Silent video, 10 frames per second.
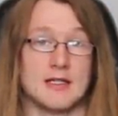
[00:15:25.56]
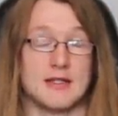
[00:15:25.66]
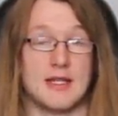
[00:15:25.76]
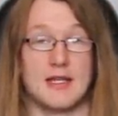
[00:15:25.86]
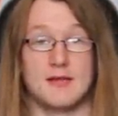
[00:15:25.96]

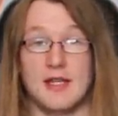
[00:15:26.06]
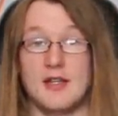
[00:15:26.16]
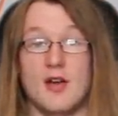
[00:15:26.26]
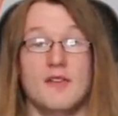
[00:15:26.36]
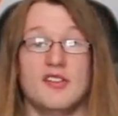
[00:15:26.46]
then
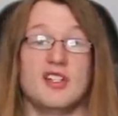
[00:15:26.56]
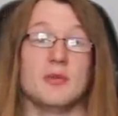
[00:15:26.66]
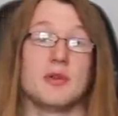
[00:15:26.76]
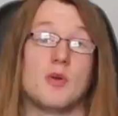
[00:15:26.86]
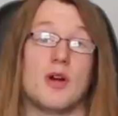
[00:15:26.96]
they'd obviously
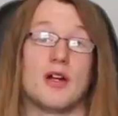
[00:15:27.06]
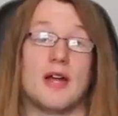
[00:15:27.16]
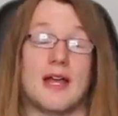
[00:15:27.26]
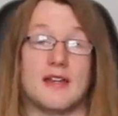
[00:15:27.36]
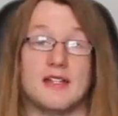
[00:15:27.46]
require
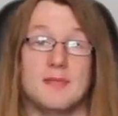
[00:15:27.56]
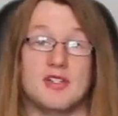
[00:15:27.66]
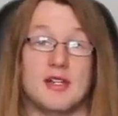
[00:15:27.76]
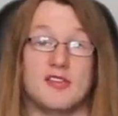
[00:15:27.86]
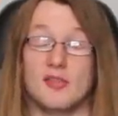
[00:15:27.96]

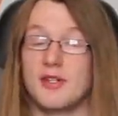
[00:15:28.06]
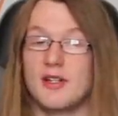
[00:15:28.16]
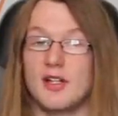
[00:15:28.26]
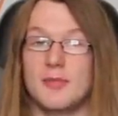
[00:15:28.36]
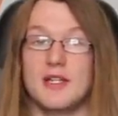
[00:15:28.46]
anonymity,
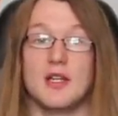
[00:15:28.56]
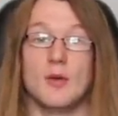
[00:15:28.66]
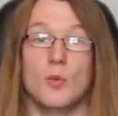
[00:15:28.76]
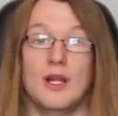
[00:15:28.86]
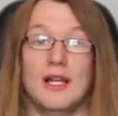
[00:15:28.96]
something I'd be
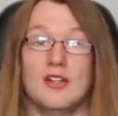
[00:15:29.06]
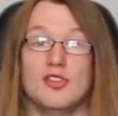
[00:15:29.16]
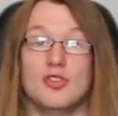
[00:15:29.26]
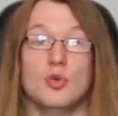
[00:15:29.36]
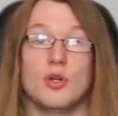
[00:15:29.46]
willing
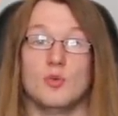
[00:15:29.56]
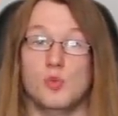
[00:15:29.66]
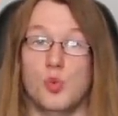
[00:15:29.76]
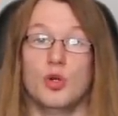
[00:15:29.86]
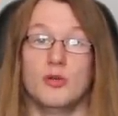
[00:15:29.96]
to
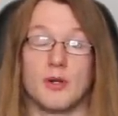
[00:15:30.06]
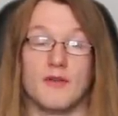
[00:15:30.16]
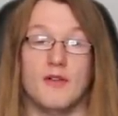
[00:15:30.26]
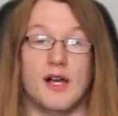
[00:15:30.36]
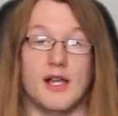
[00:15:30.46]
and would
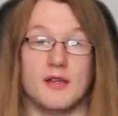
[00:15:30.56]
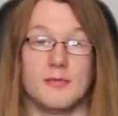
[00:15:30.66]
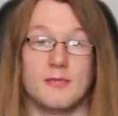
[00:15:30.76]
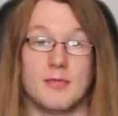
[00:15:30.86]
provide.